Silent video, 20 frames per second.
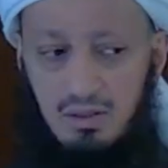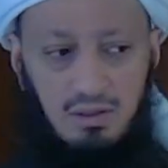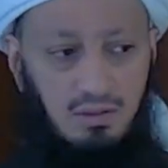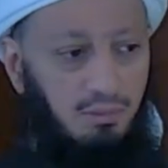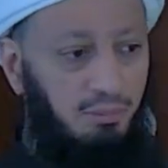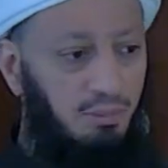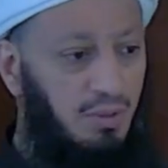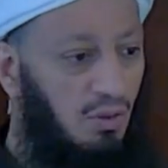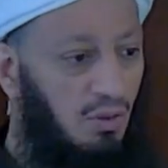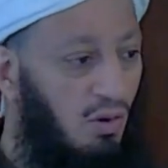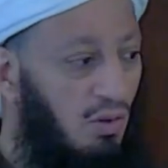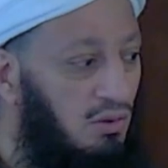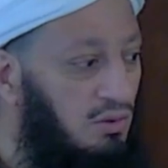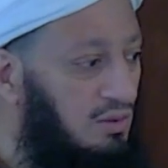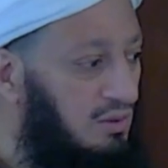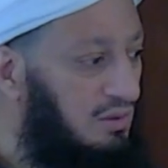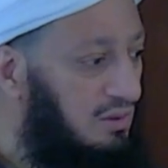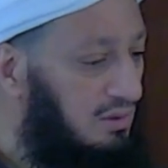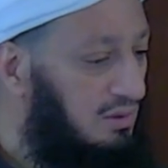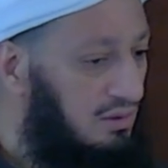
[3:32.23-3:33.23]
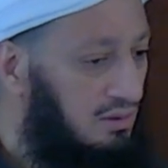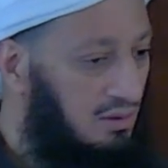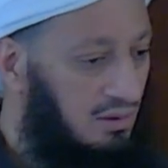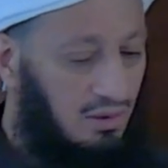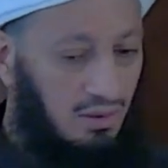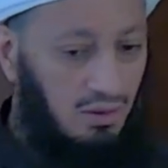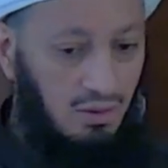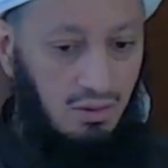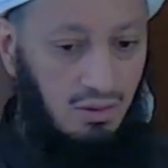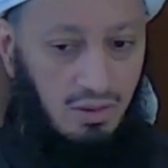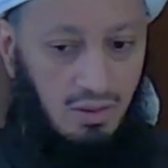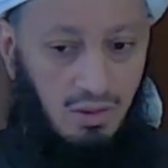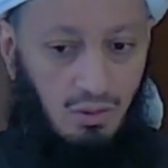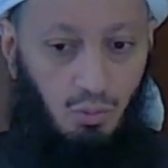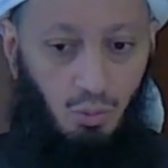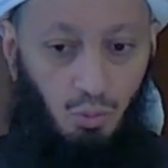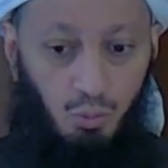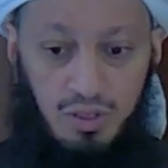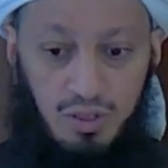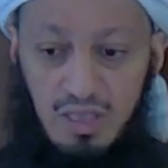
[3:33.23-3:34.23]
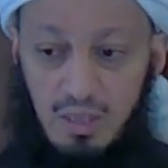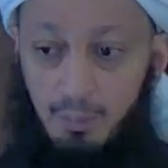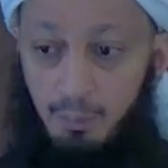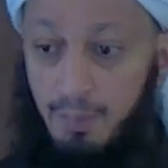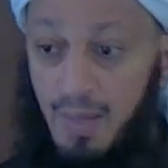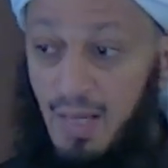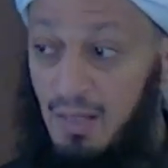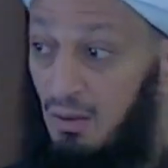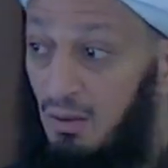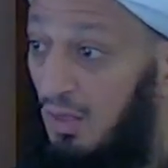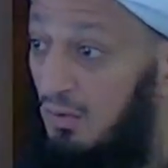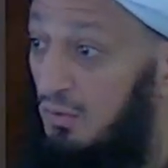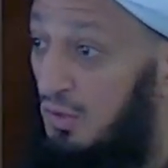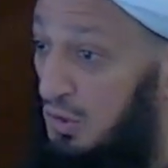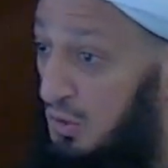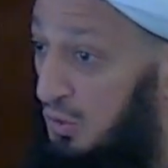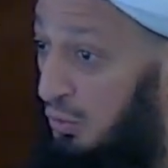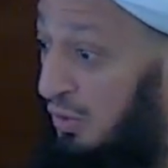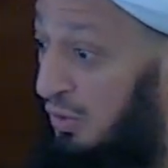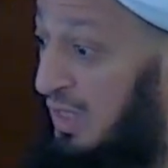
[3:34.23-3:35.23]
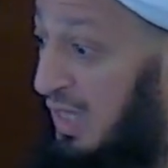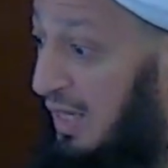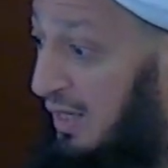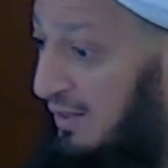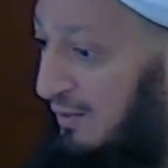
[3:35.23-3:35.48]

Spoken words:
Because we depend on this dunya.